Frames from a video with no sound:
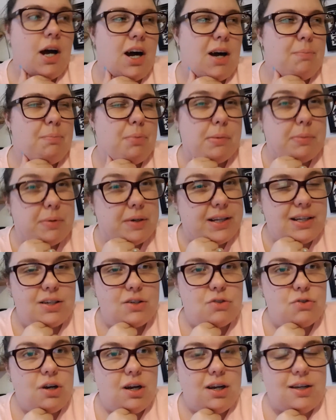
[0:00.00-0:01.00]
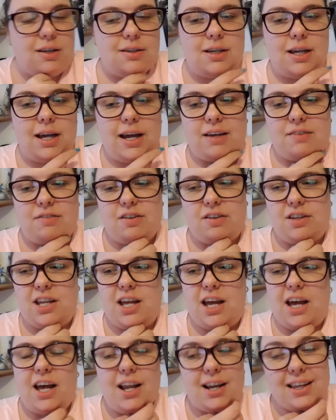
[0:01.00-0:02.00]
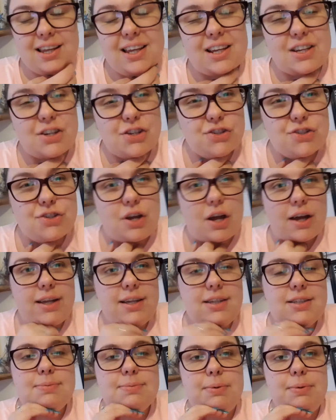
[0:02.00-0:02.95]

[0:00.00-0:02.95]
I'm probably going to try and have an early-ish night